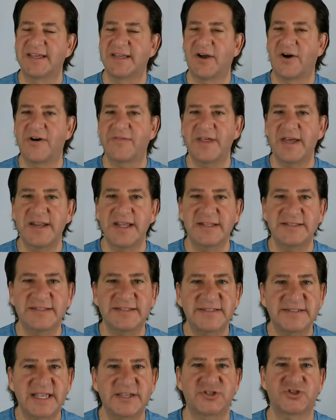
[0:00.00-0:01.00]
All that
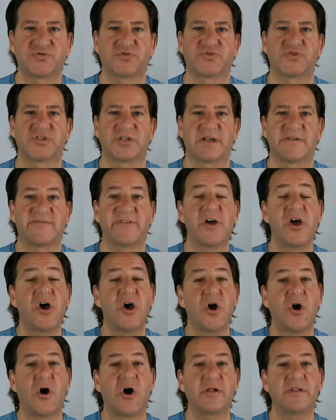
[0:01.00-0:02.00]
ancestral stuff,
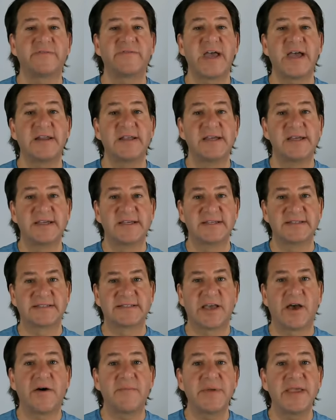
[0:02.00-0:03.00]
all of that is
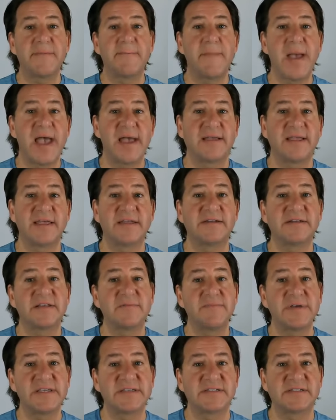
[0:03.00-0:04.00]
coming back in to
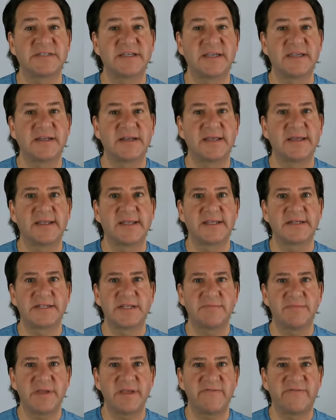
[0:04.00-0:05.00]
be seen and
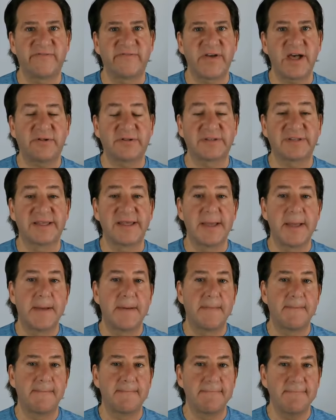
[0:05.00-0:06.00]
to be felt,
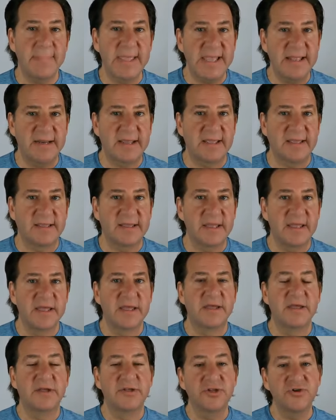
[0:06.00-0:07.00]
meaning
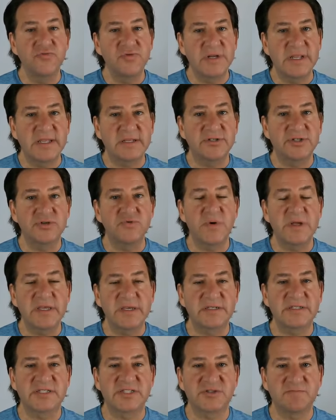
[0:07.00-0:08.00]
you need to
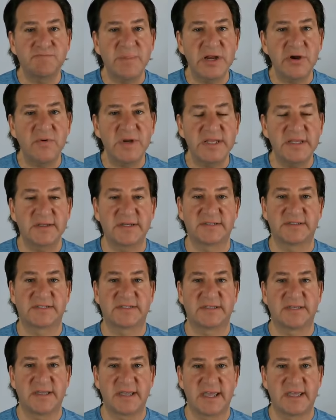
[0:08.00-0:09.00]

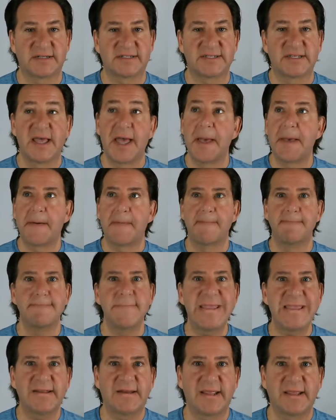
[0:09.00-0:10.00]
experience it,
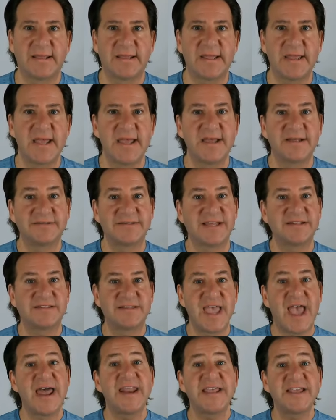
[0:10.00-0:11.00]
meaning that
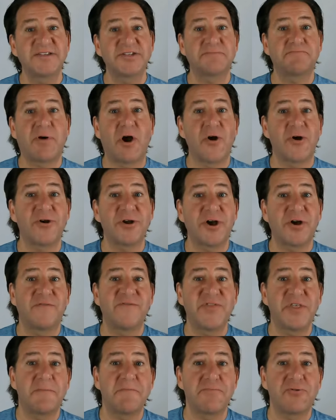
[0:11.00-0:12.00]
that is part
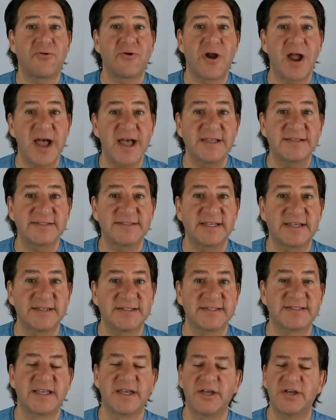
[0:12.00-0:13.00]
of the
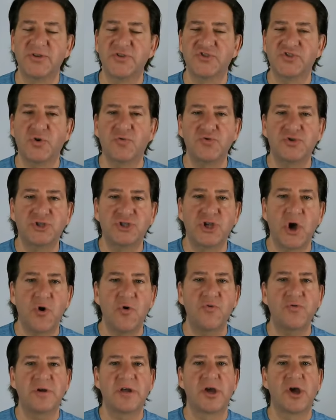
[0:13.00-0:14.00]
process. So
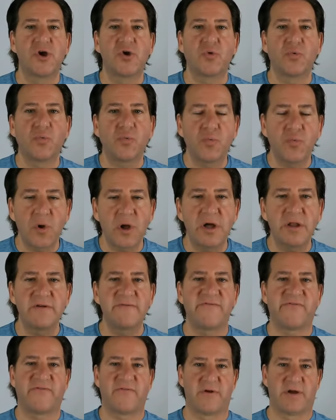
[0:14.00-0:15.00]
don't
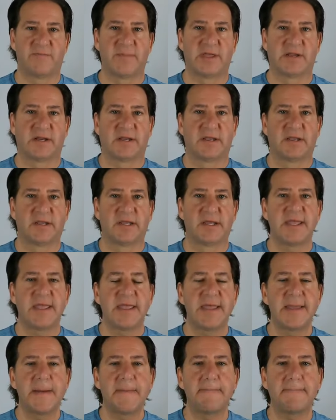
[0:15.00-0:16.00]
run from it,
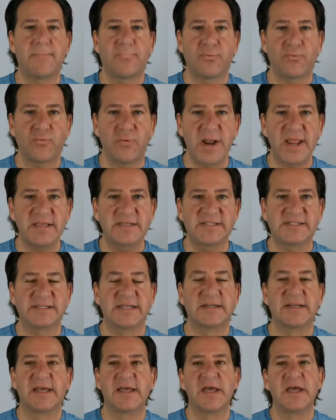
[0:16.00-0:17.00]
embrace
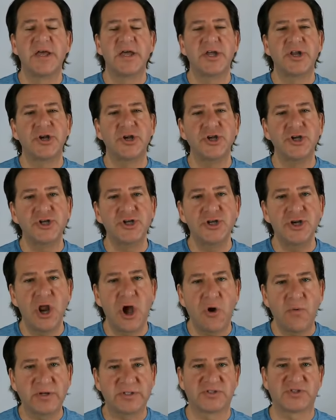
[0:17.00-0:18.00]
it,
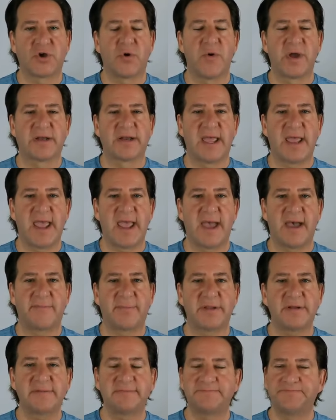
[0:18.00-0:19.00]
know it's going to
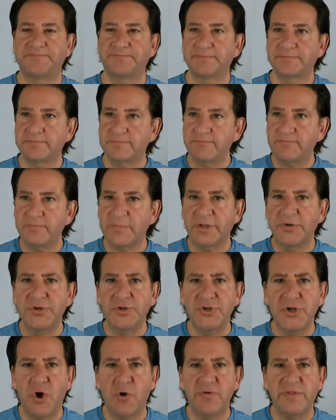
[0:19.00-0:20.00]
happen,
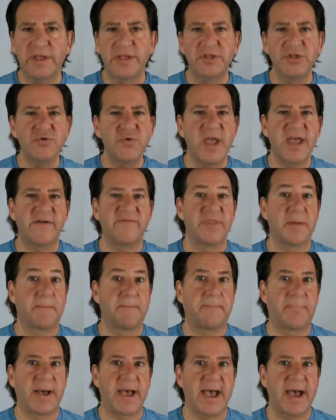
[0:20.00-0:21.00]
know that you have the
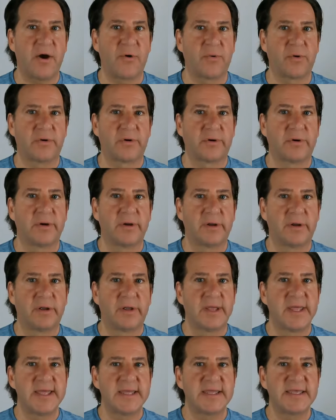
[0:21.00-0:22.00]
power
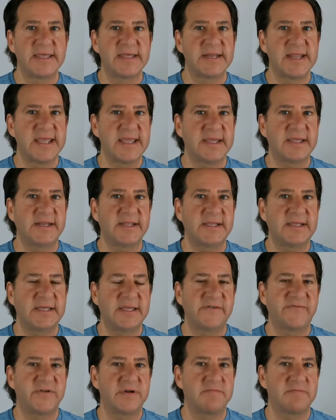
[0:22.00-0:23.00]
in any
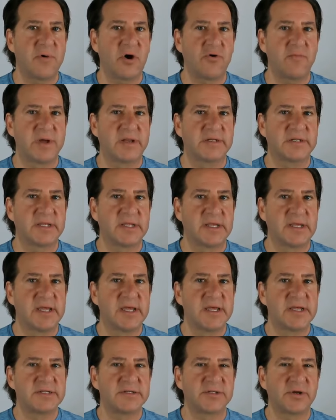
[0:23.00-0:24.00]
given moment
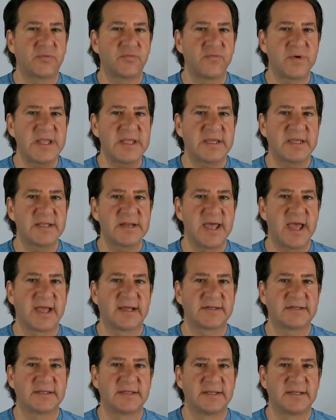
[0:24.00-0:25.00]
to
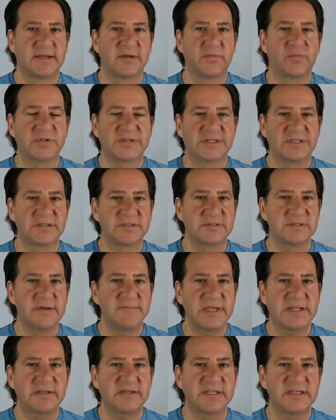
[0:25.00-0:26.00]
reconnect with the
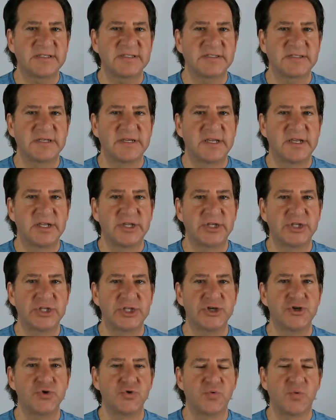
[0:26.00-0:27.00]
limitless
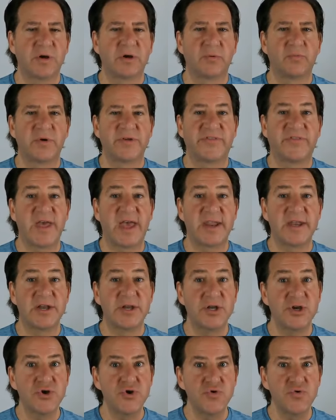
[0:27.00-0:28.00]
you, with that
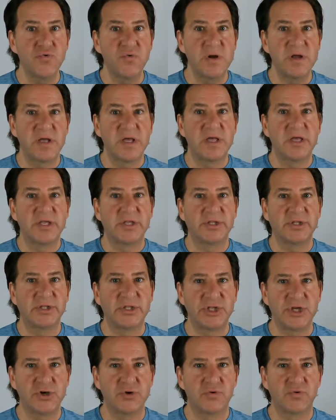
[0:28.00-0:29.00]
new
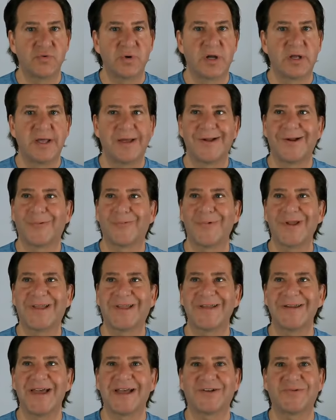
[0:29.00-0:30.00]
you
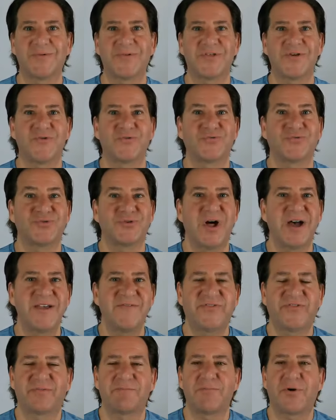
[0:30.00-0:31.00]
reconnect with your
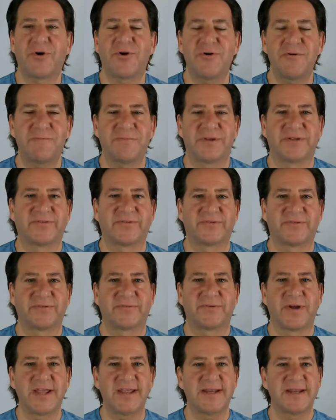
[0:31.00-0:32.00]
life's purpose,
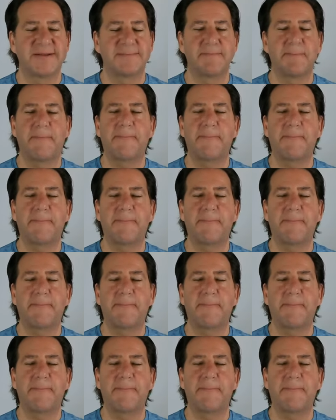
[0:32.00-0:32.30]
right?